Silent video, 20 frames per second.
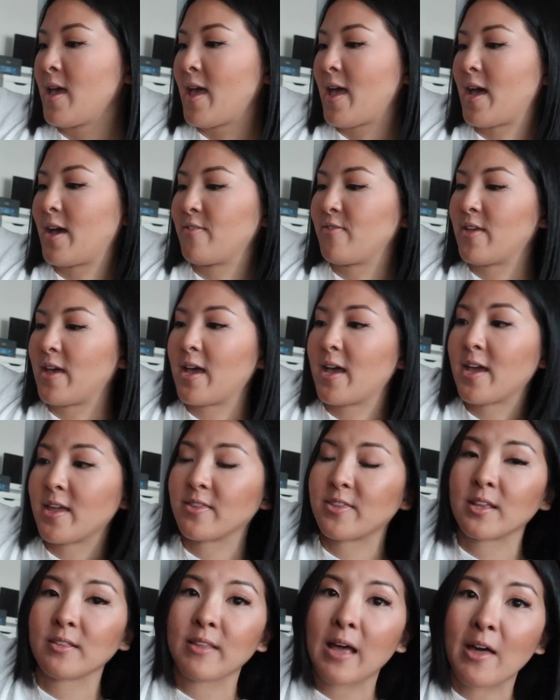And
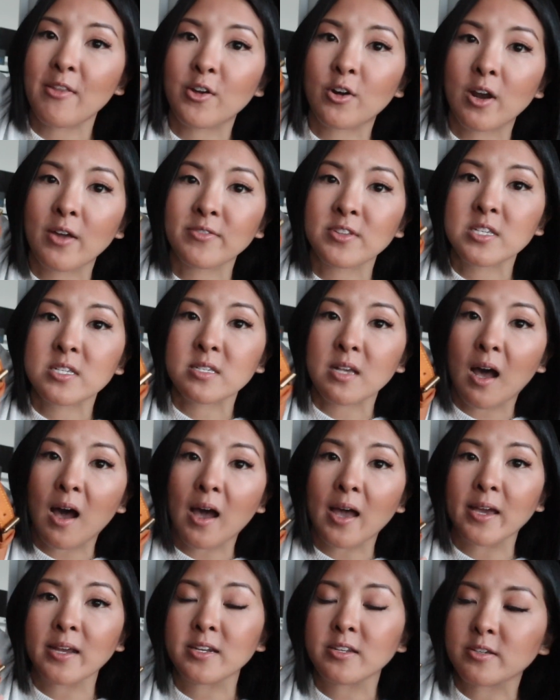then the leather on the
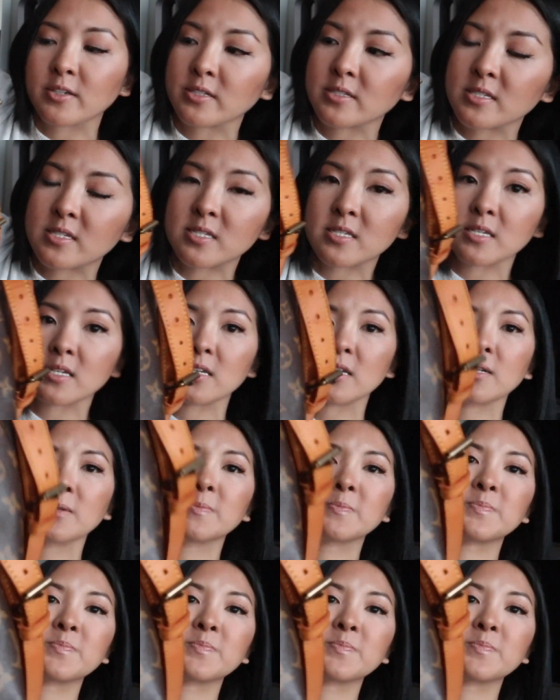side, you can see